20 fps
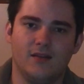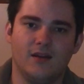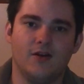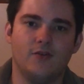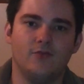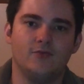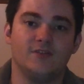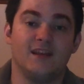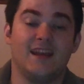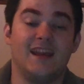The
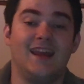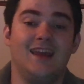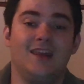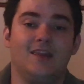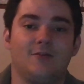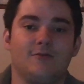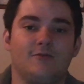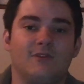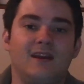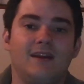old
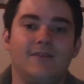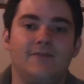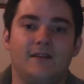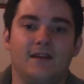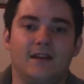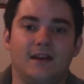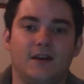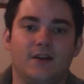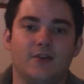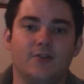E3
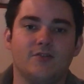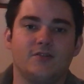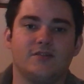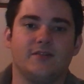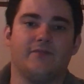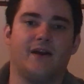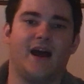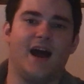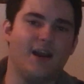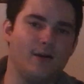videos
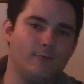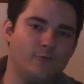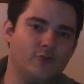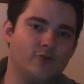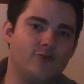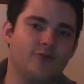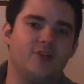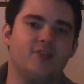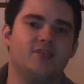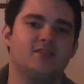of
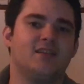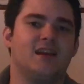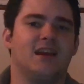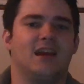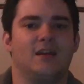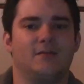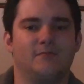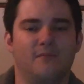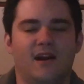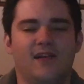Animal
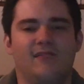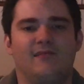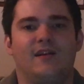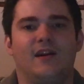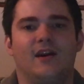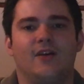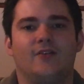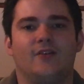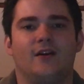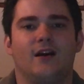Crossing and
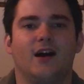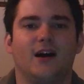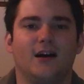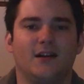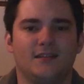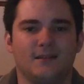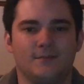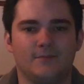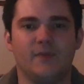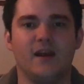Mario
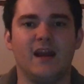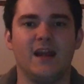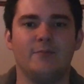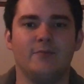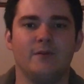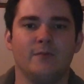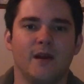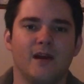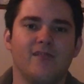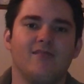Kart and
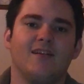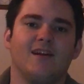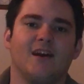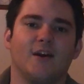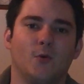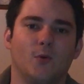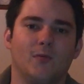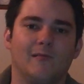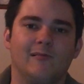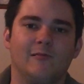Paper
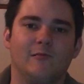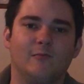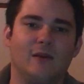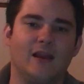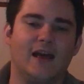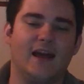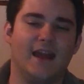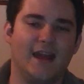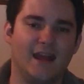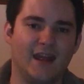Mario were all
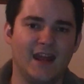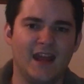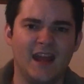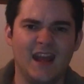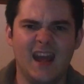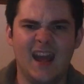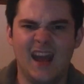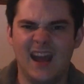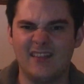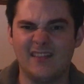playing,
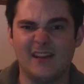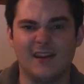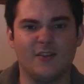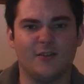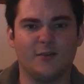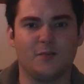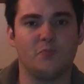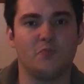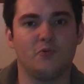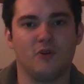and they
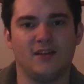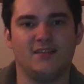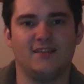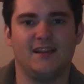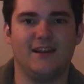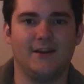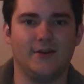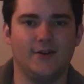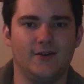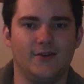look
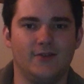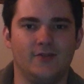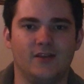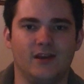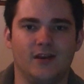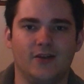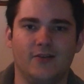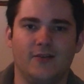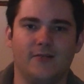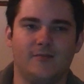pretty good,
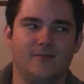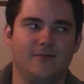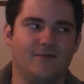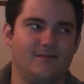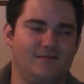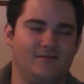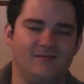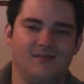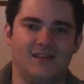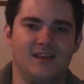although
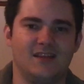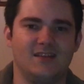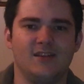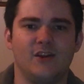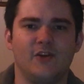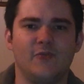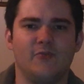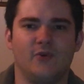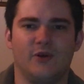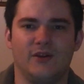there's
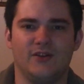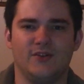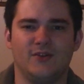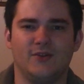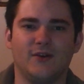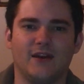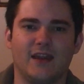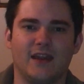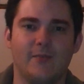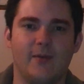no point
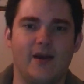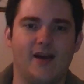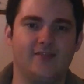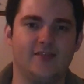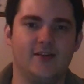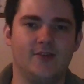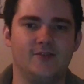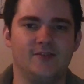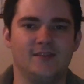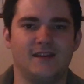talking about
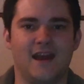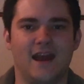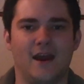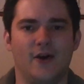those